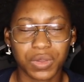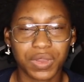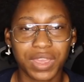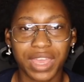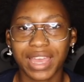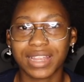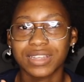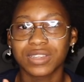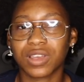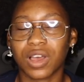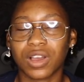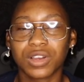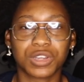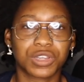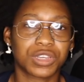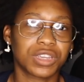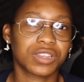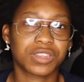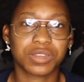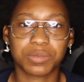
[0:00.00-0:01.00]
You can't talk
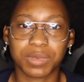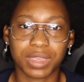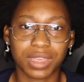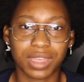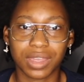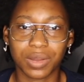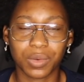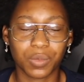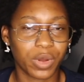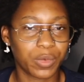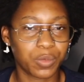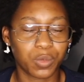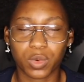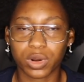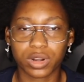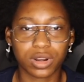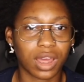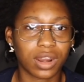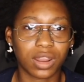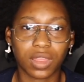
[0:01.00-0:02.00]
shit to me when
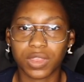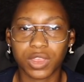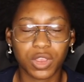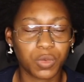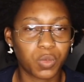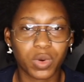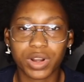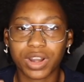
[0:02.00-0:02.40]
we're not on,